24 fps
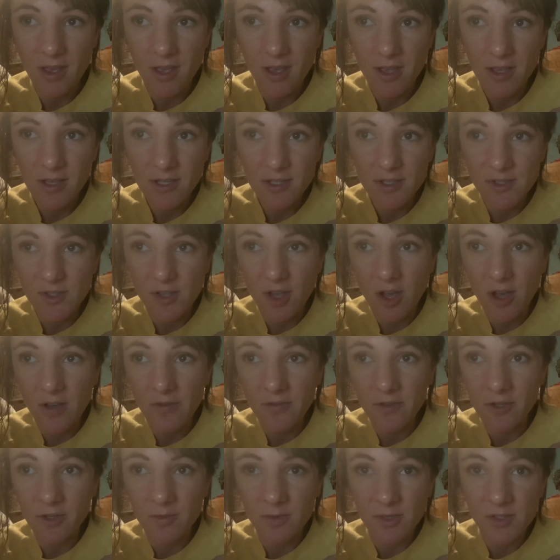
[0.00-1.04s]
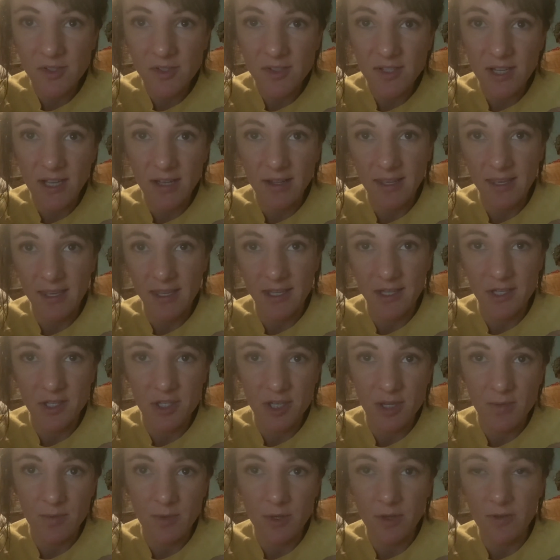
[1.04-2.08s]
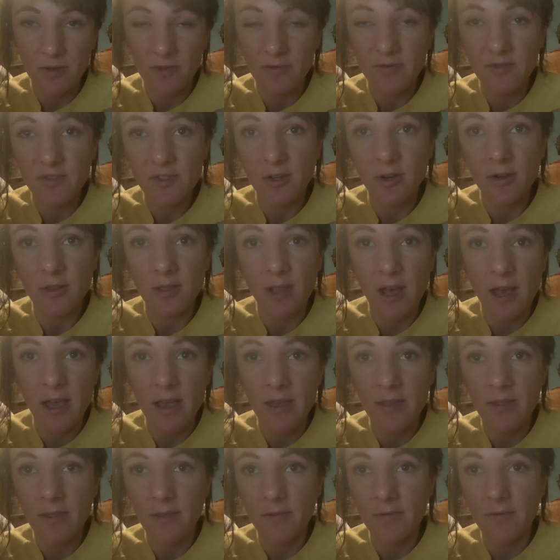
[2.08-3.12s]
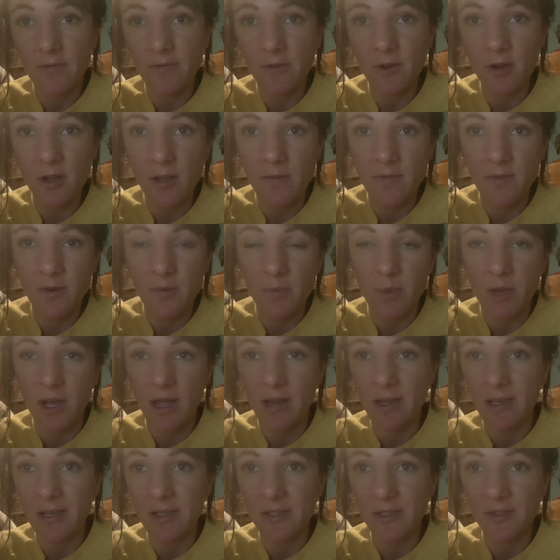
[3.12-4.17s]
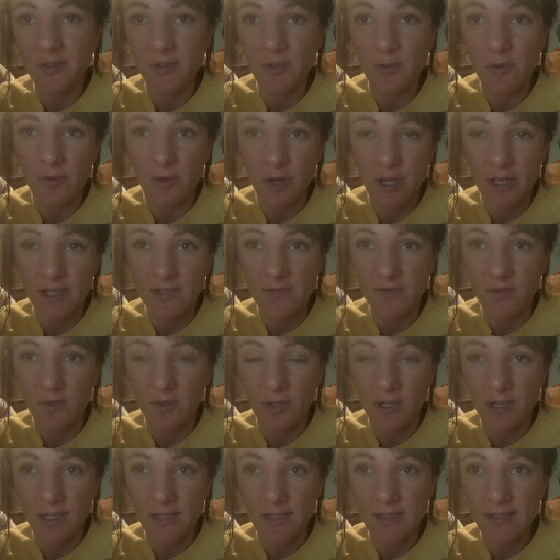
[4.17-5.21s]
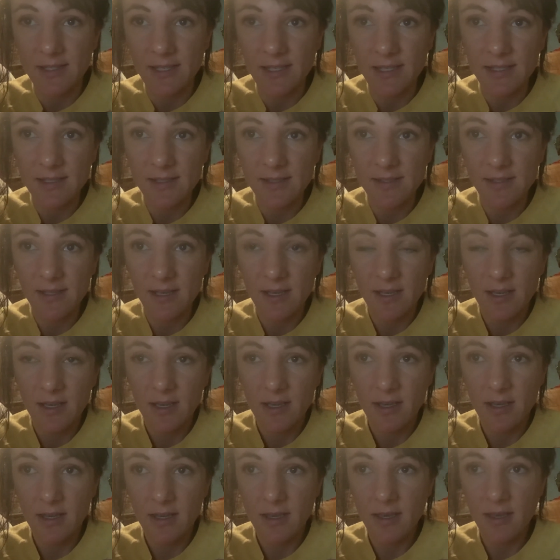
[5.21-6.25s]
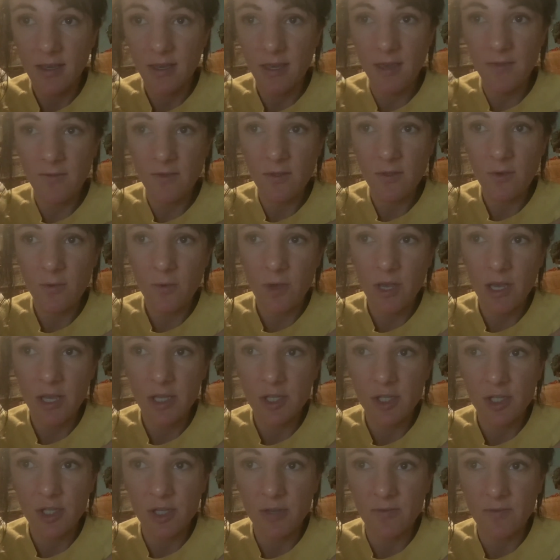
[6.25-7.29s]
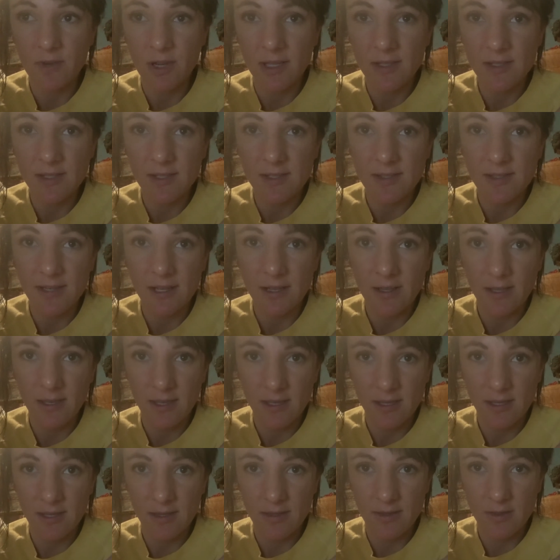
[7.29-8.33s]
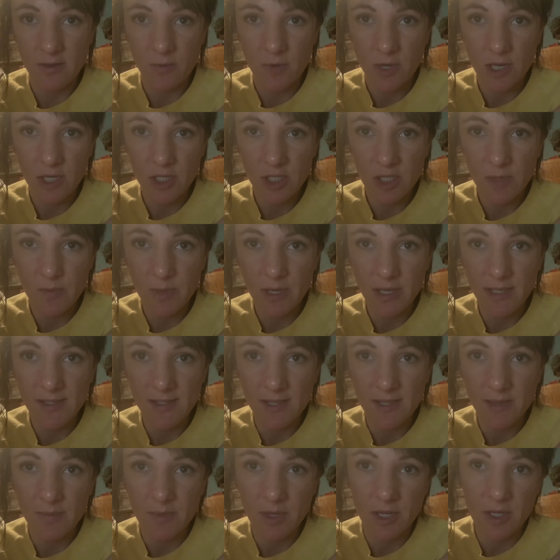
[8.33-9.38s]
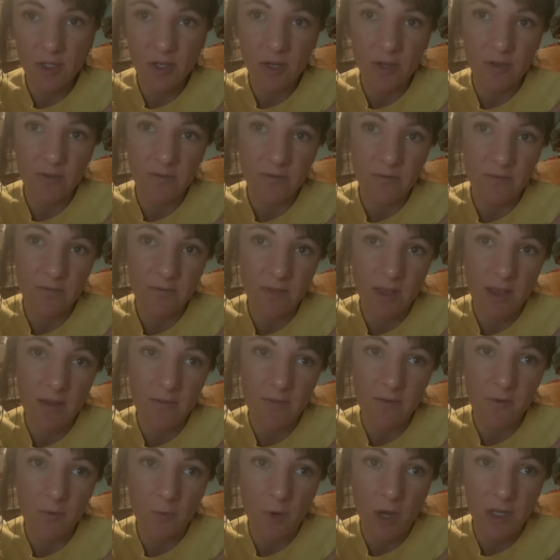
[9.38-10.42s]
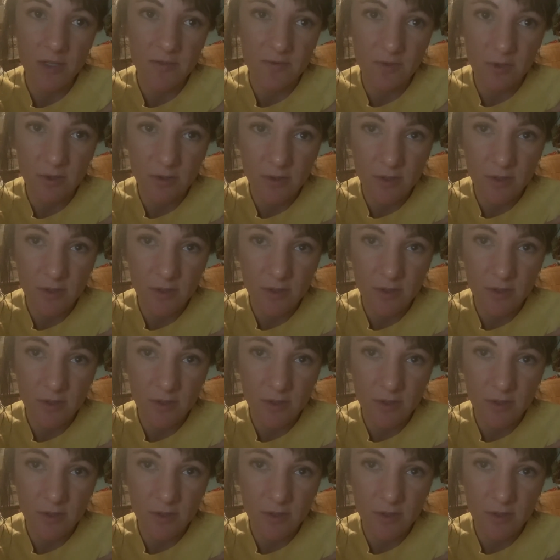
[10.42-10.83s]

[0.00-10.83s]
Soft, almost delicate, she moves, her lithe, fur-covered body so graceful in its ease. Even the way she runs is delicate, the way she picks up each hoof, ever watchful.